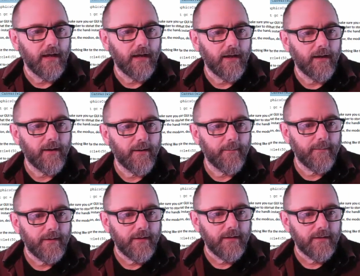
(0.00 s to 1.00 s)

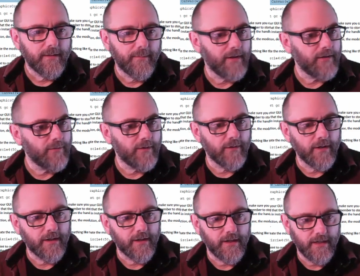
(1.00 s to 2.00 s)
The button we're
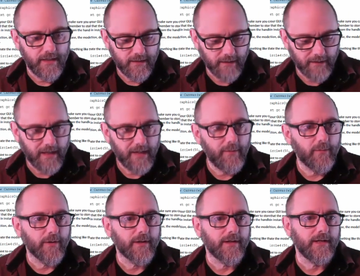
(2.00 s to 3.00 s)
not going to need, the
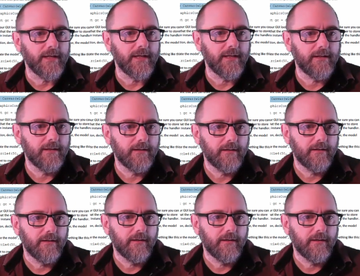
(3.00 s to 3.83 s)
label we're going to need,